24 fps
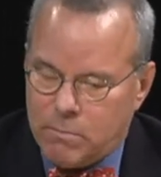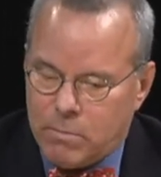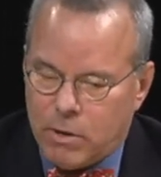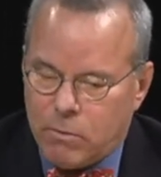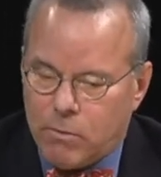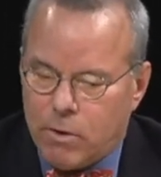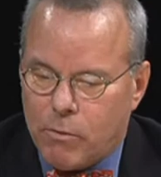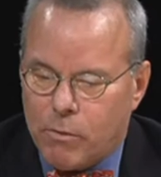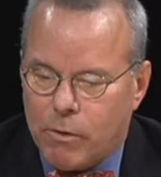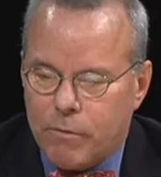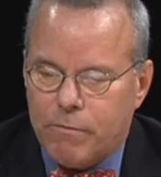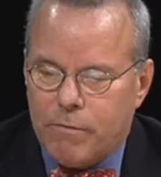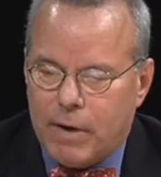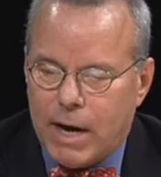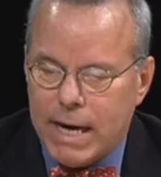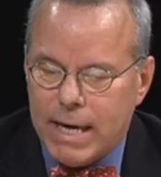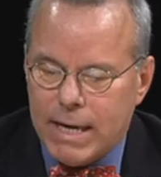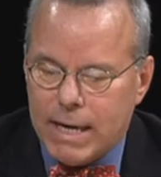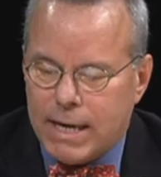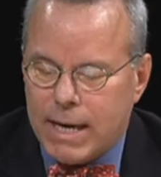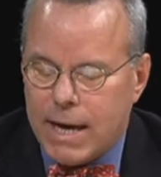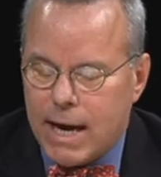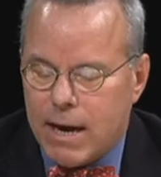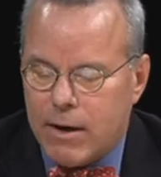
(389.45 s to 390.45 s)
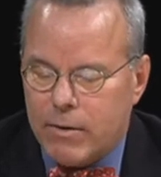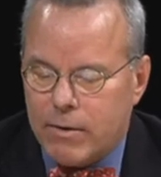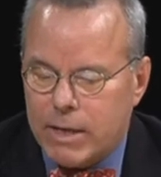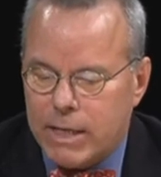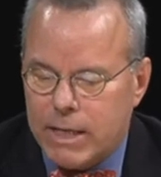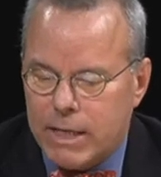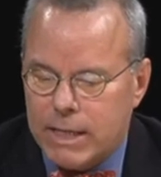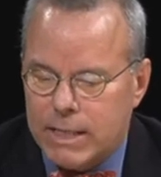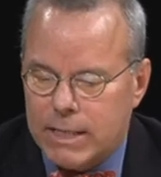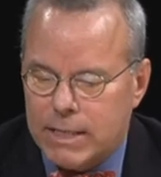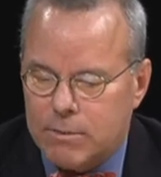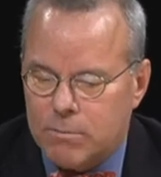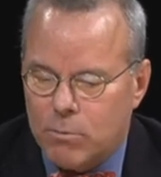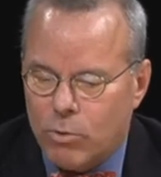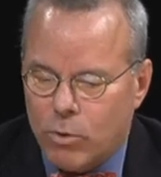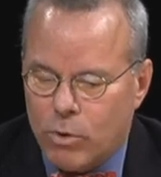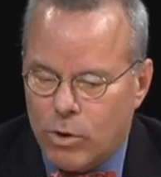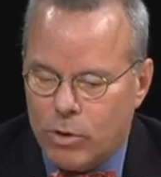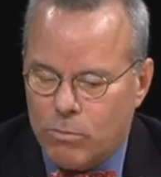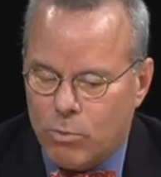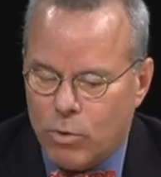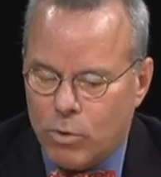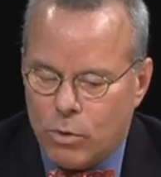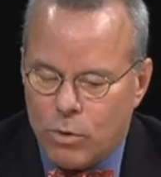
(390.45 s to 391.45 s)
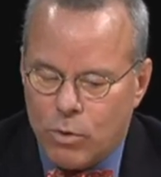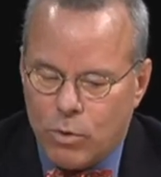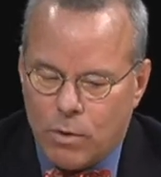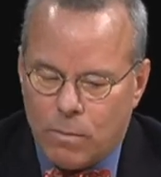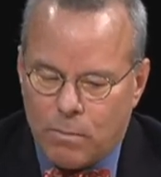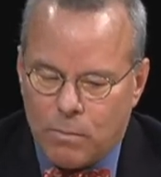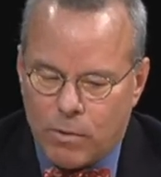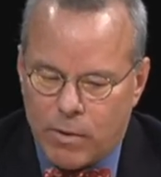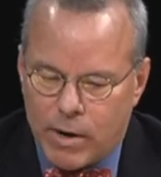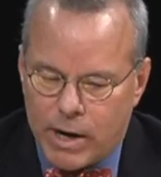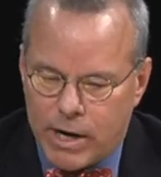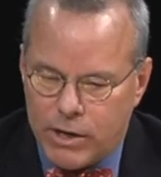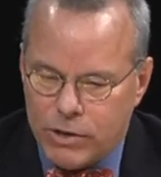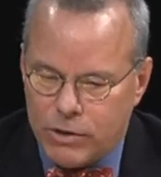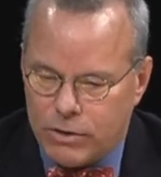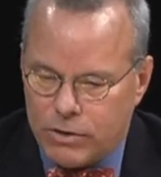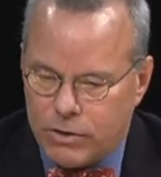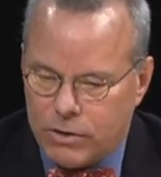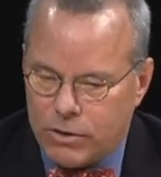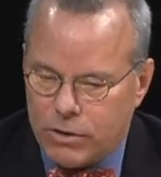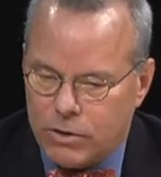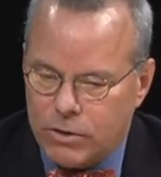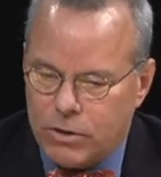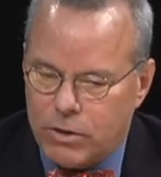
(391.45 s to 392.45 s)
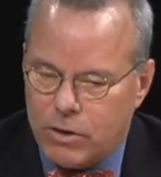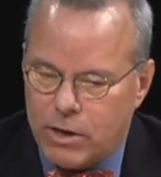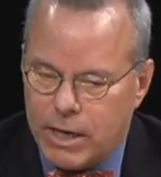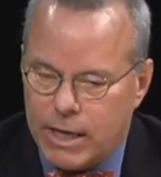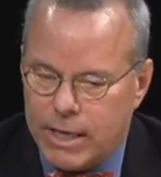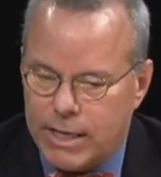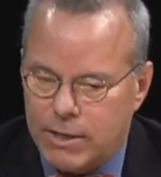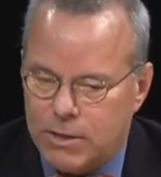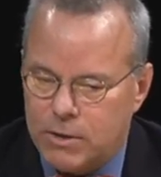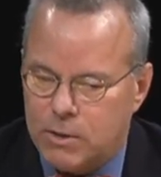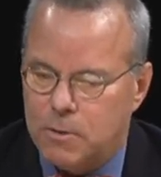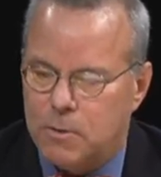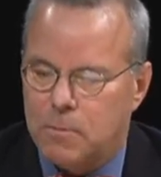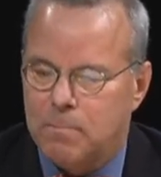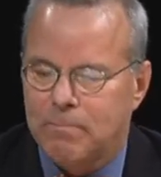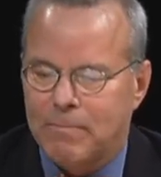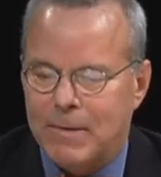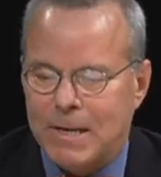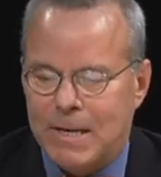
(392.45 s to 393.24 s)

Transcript: But what we're finding out is more and more corporations are starting to